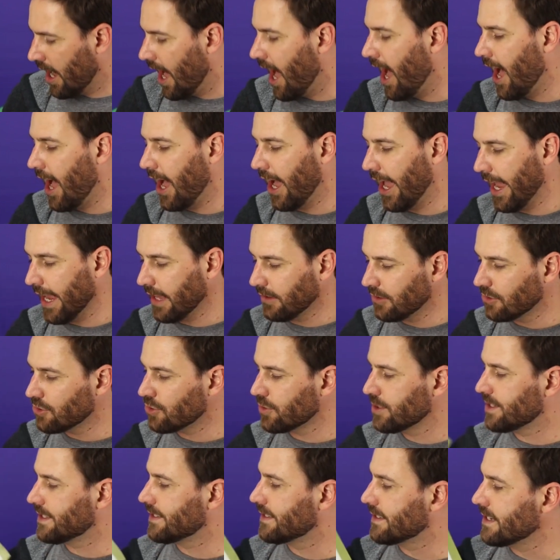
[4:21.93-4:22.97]
Uh, answer
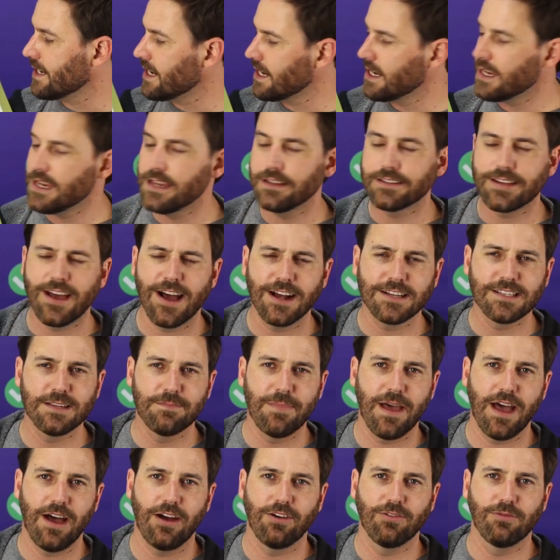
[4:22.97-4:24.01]
choice C talks
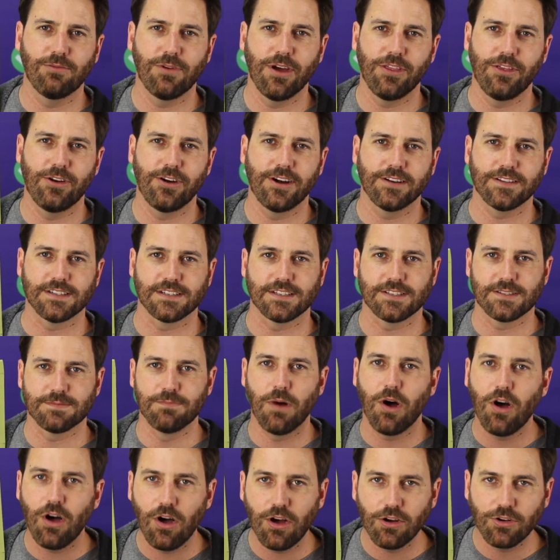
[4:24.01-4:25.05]
about whether it's a
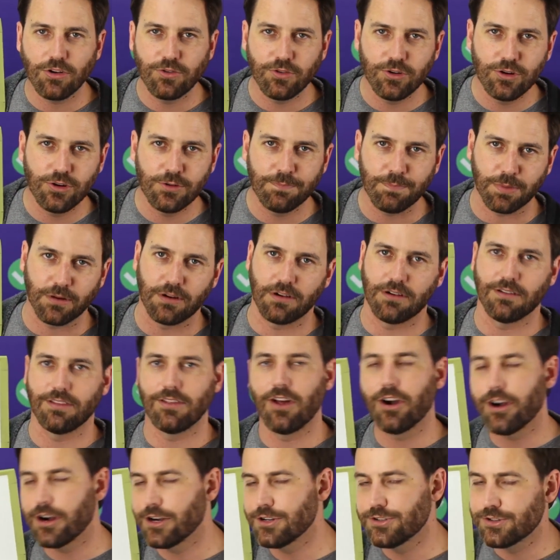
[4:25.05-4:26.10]
small group or a
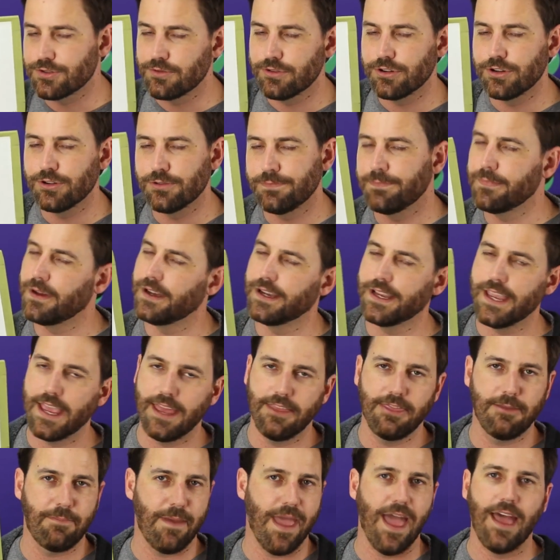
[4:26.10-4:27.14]
large group.
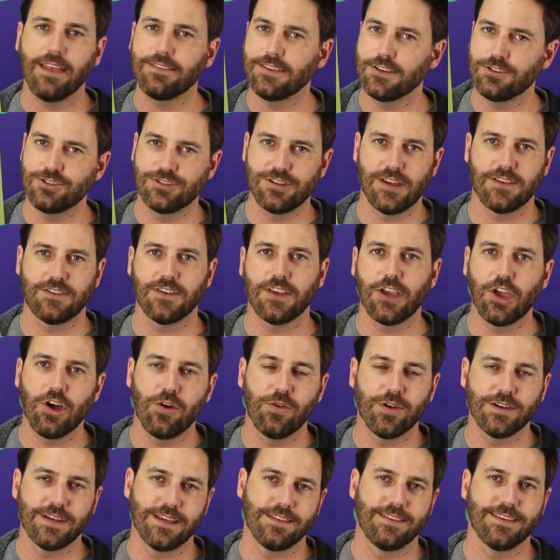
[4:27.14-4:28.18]
Again, the passage doesn't
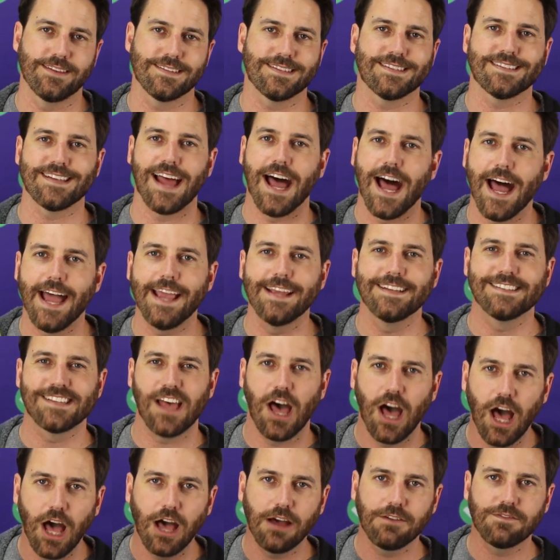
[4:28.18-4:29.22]
go into the size
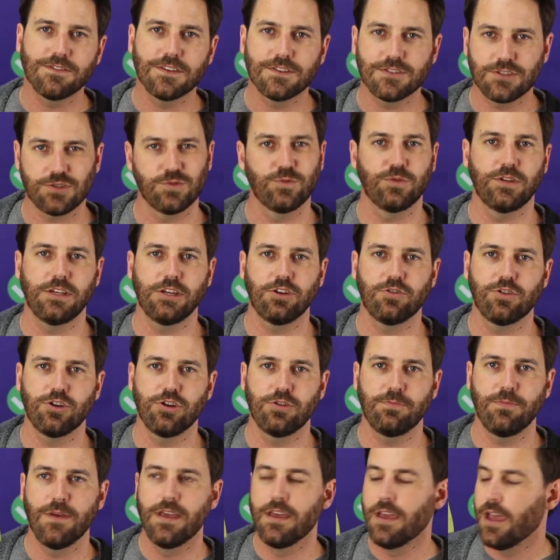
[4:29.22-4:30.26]
of the schooling
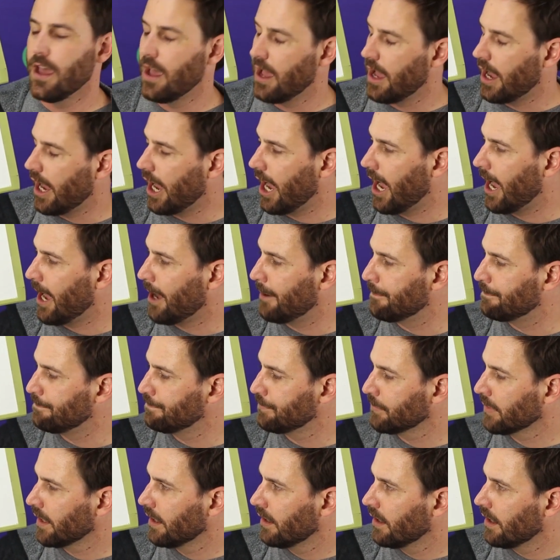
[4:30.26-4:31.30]
group. Um,
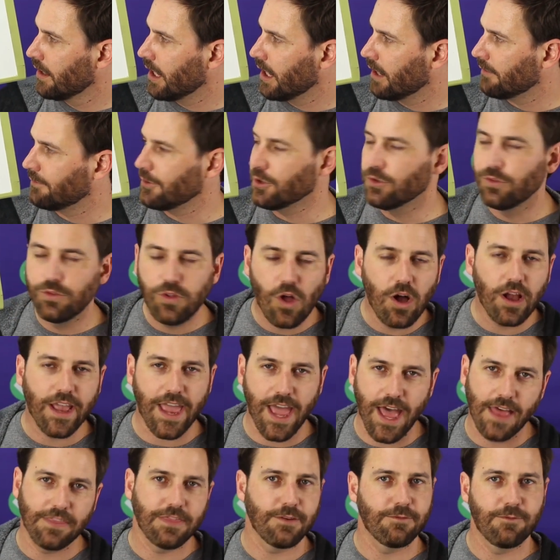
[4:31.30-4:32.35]
if you look
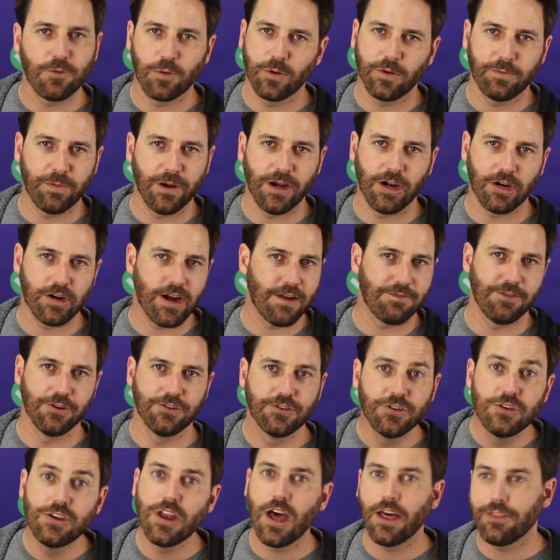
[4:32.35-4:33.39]
at the fourth paragraph,
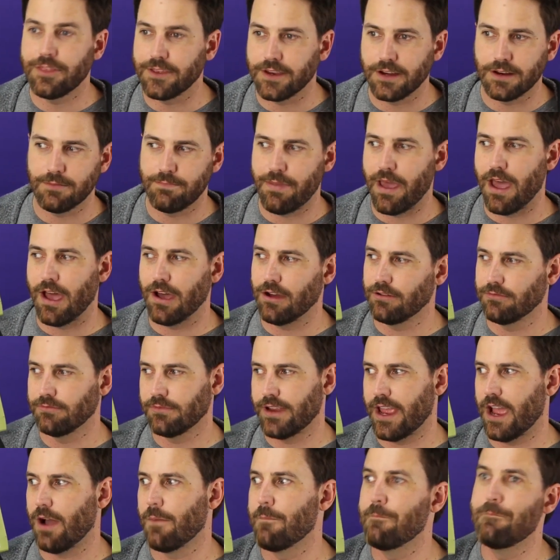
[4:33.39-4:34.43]
there's nothing about
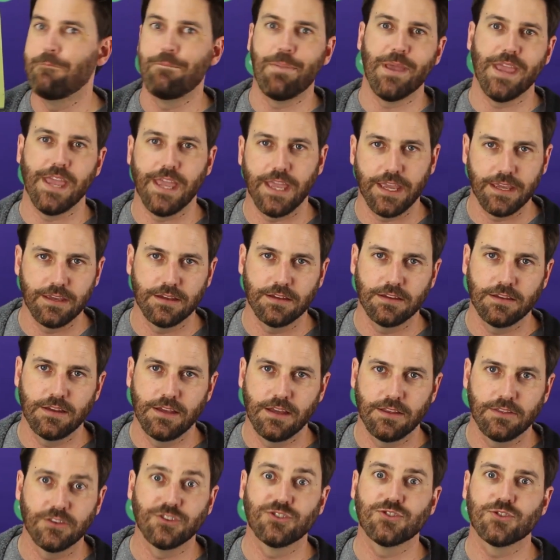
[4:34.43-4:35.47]
how big
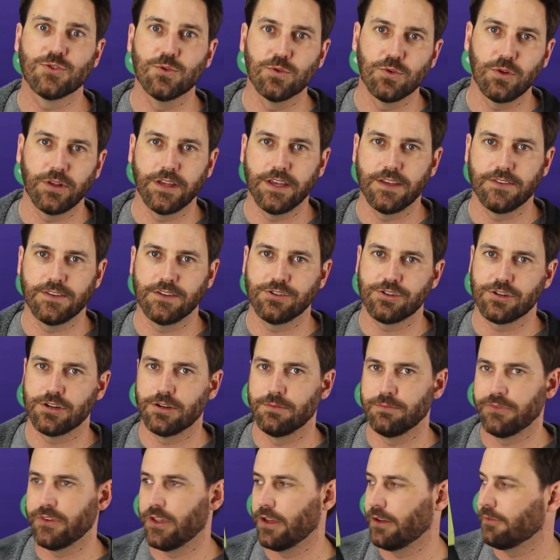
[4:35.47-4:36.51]
the school is in
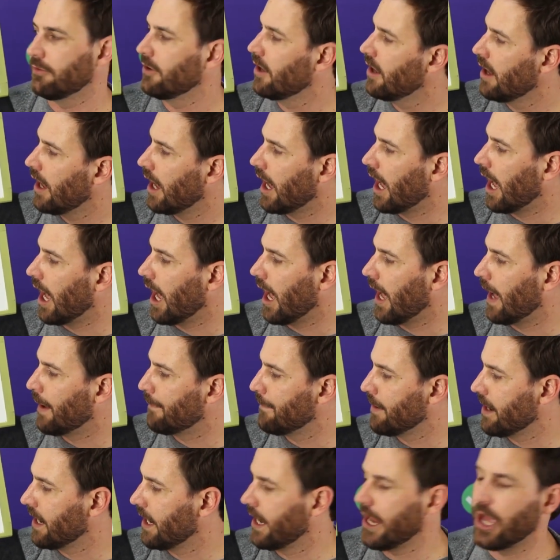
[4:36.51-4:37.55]
terms of
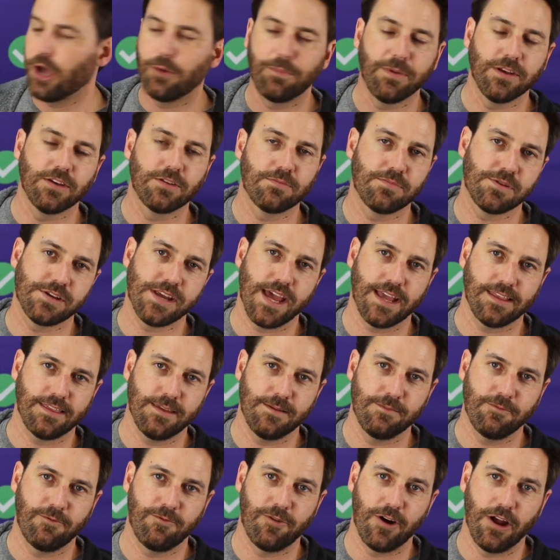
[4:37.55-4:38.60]
um, it helping to protect
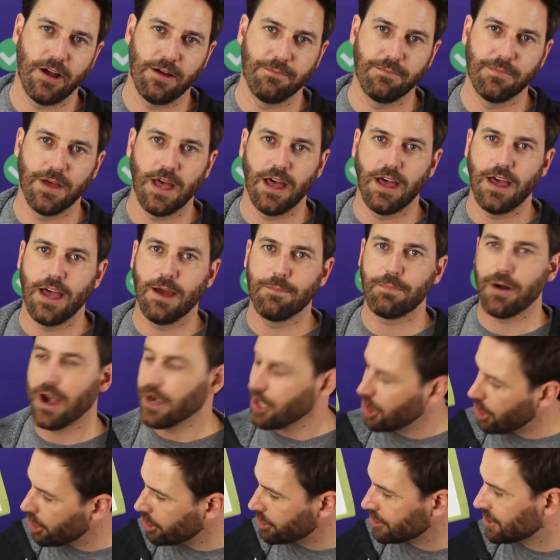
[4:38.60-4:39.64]
them from
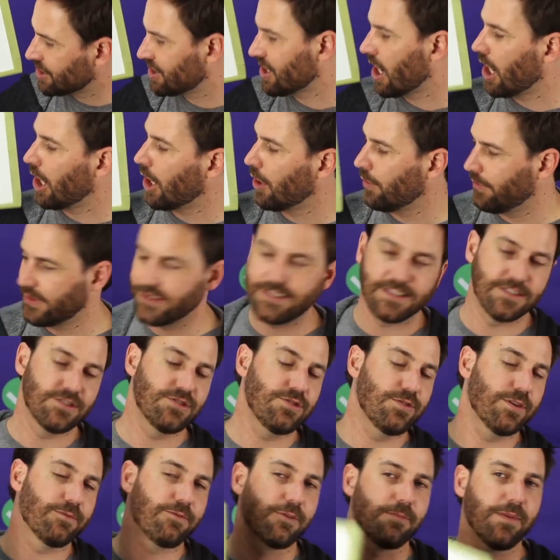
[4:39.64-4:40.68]
predators. So this is
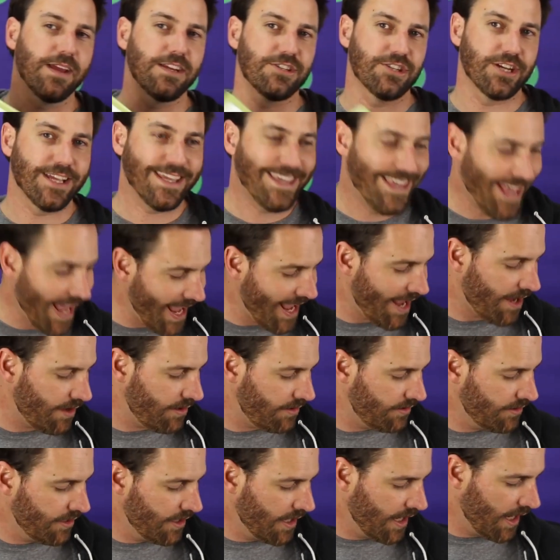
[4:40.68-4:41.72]
new information
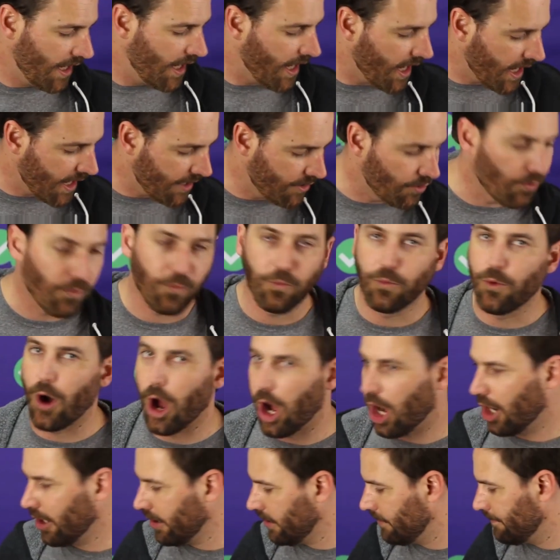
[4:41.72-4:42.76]
again and
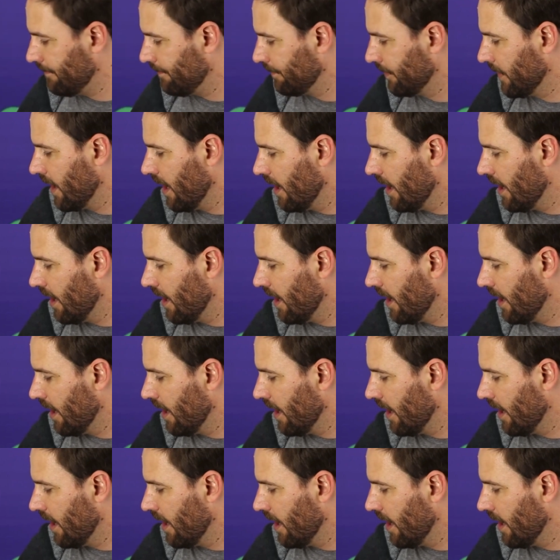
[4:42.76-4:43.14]
wrong.